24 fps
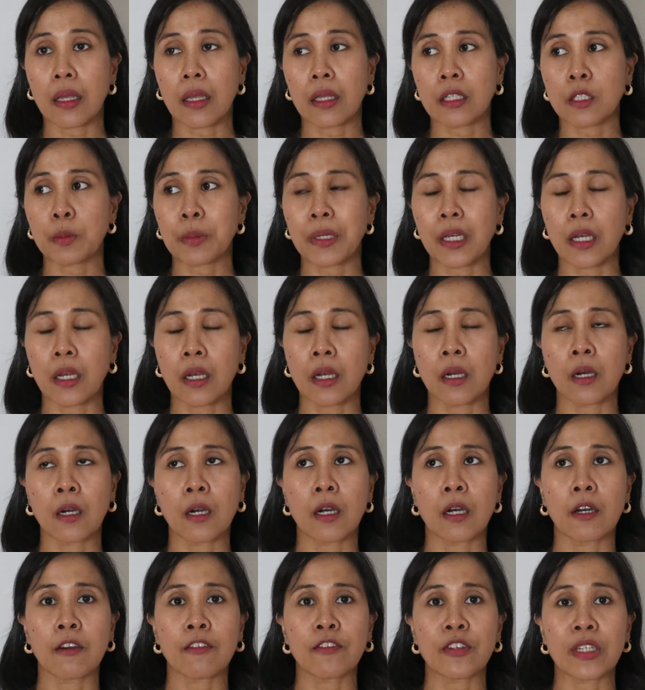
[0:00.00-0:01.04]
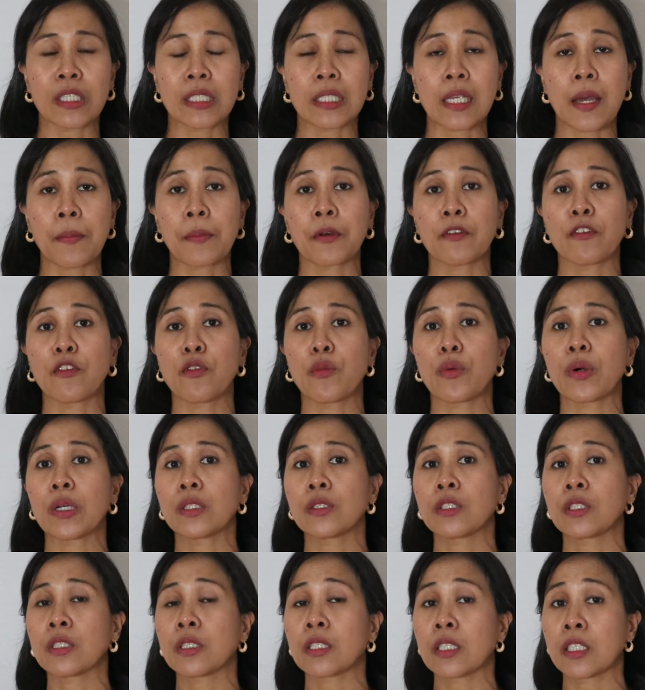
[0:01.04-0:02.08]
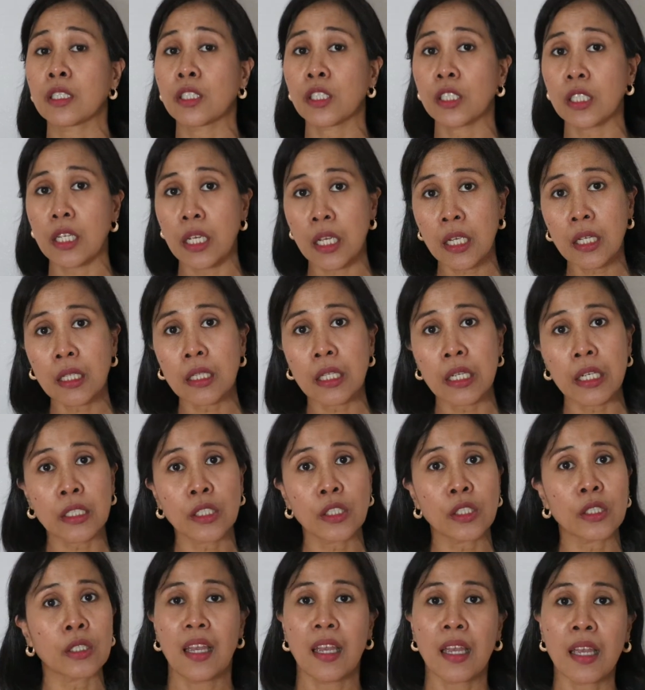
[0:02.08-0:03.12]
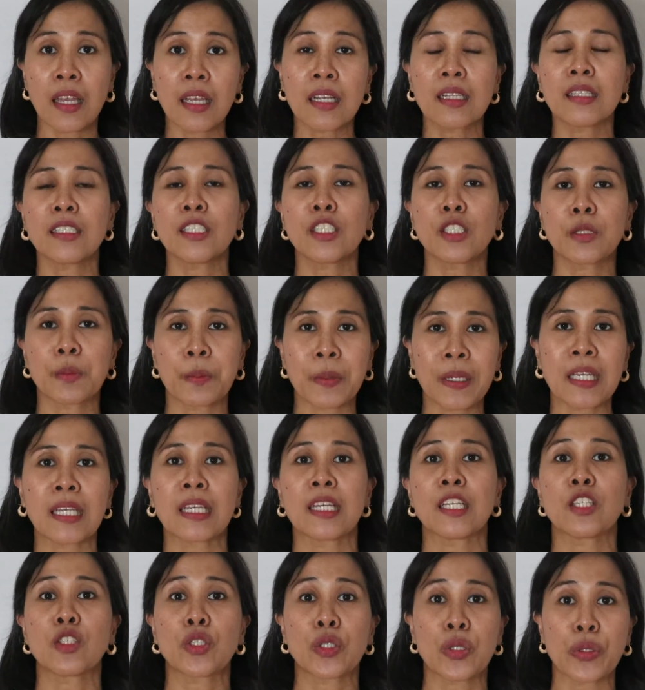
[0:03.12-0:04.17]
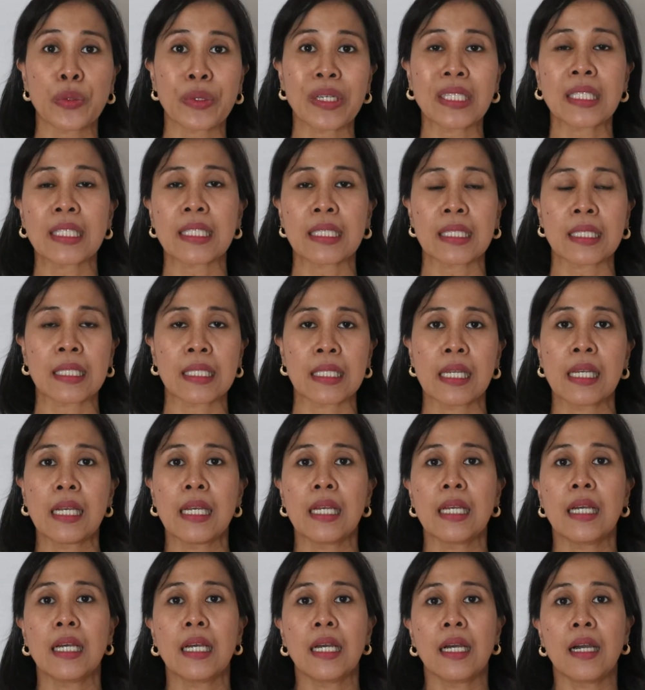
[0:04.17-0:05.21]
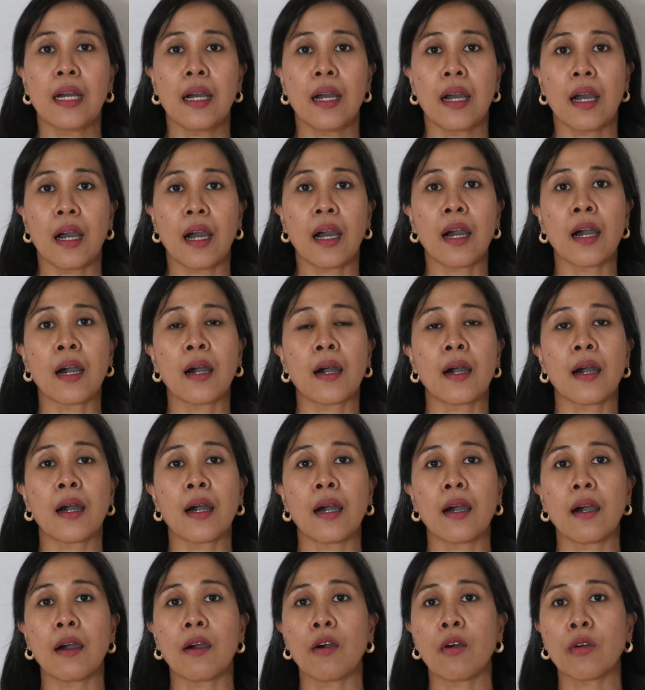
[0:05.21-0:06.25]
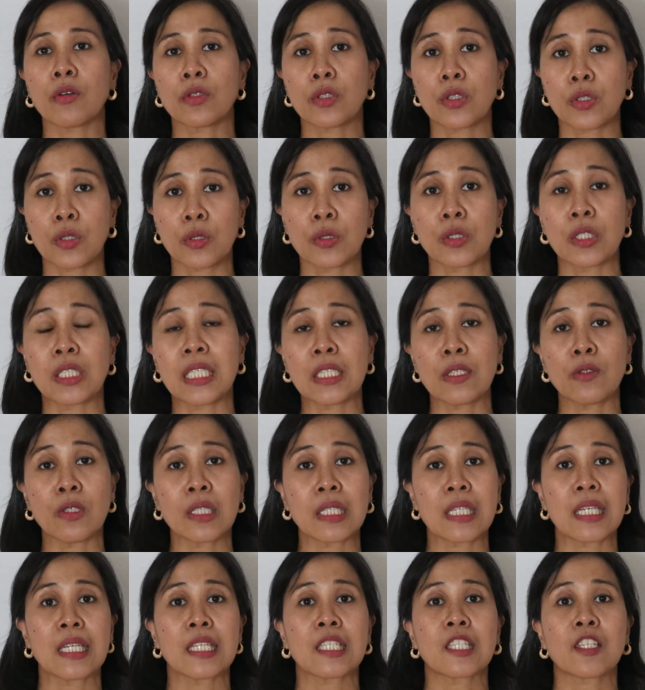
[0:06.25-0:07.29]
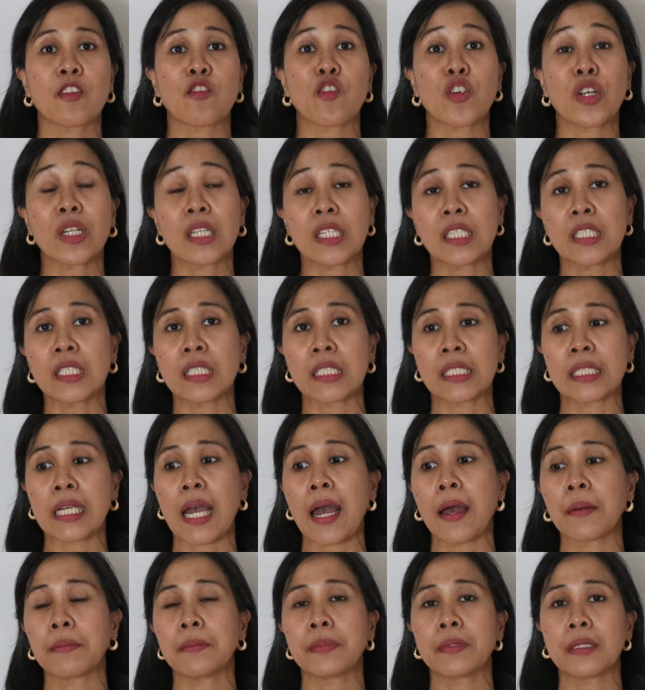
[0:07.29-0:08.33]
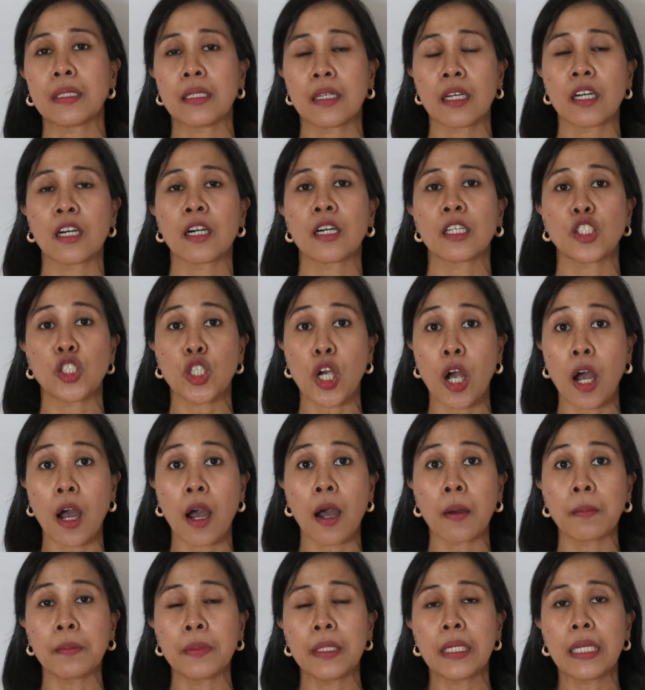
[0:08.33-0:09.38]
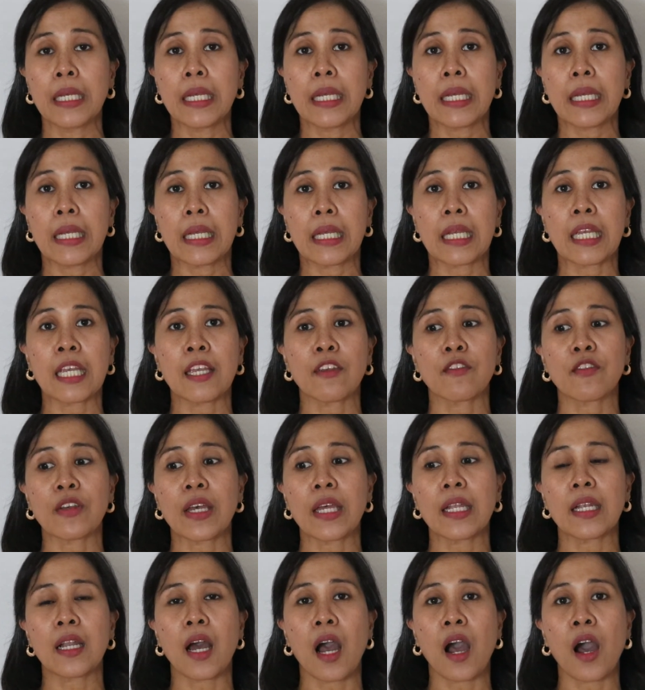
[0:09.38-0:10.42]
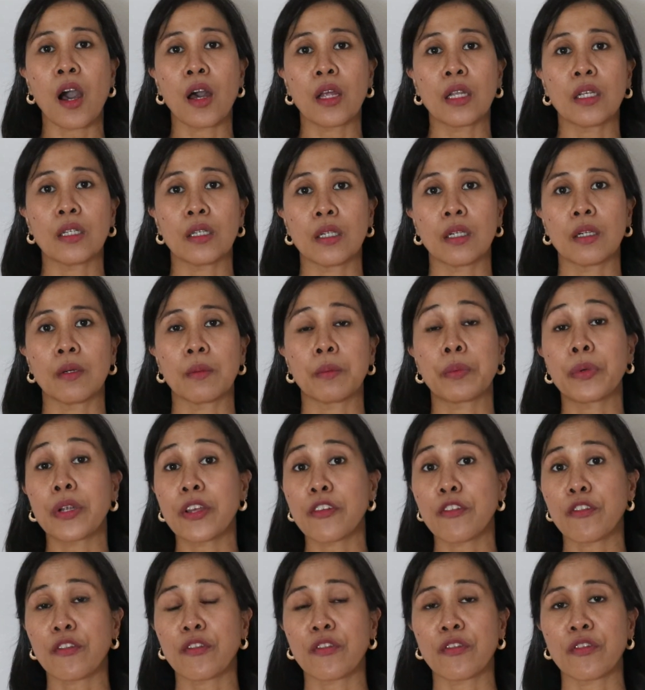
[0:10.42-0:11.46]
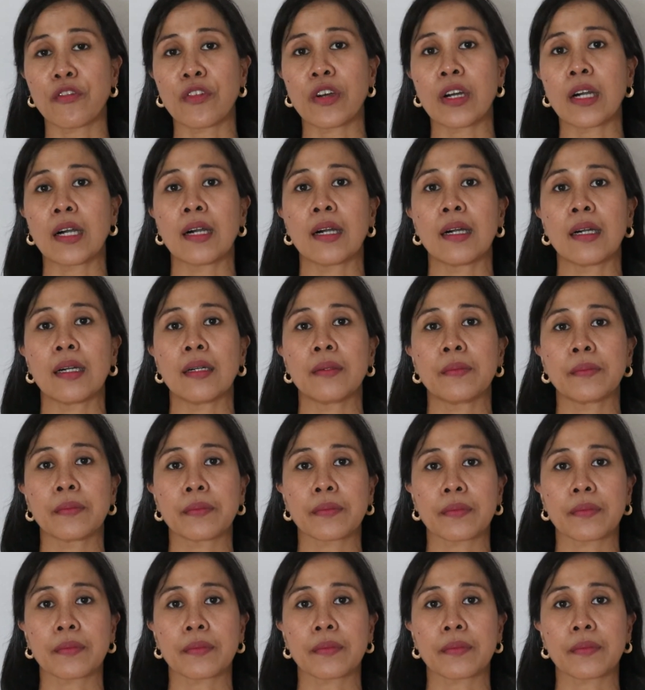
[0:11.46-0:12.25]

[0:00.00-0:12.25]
For example, if you want to teach English speaking tourists also do this freelance job even on a brief for